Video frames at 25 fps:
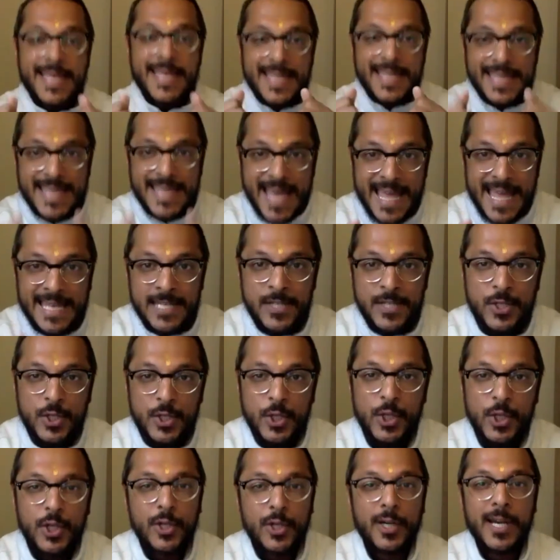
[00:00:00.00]
then to
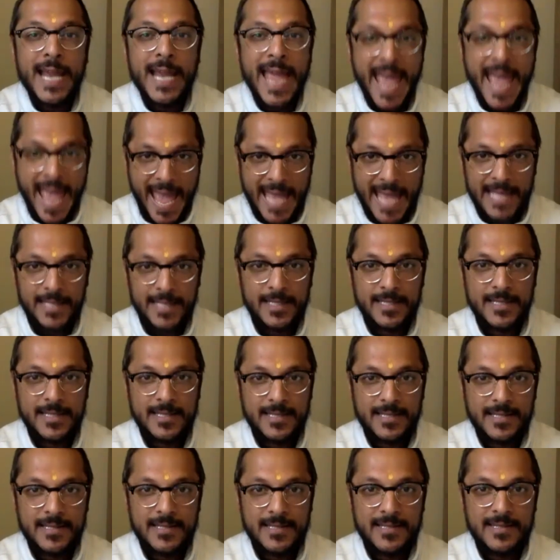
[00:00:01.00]
your
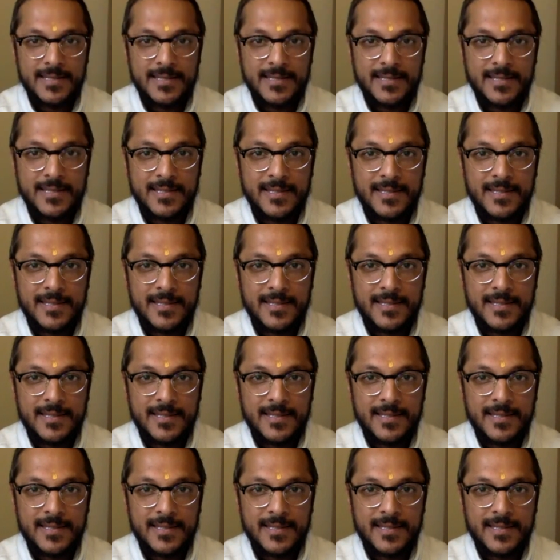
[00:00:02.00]
hands.